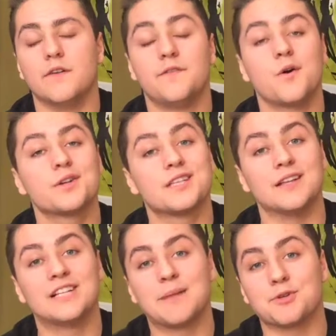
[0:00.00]
Focus
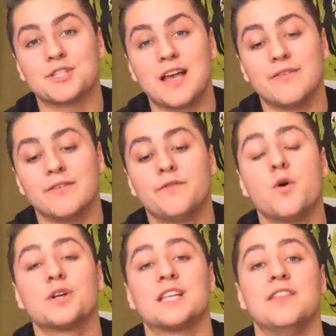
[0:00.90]
on Chapter 7.
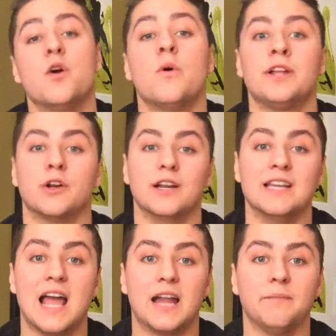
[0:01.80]
Focus on knowing your
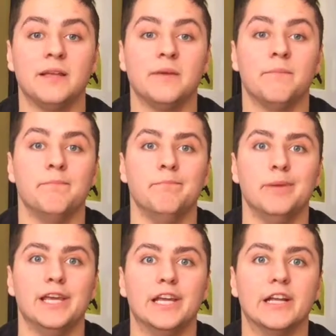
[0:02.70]
anatomy.
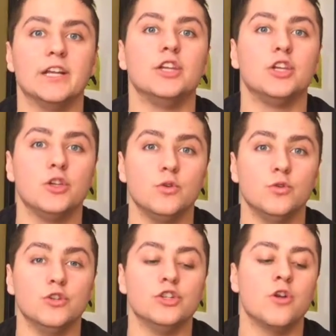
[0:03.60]
Big,
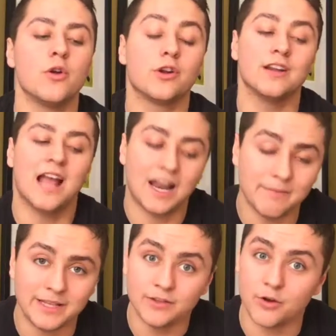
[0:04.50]
huge. Know your
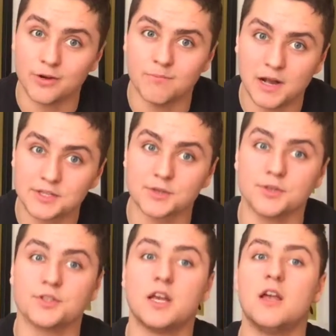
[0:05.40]
anatomy, know your
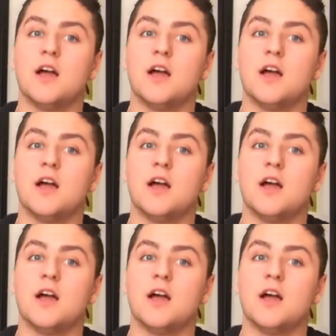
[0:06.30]
muscles,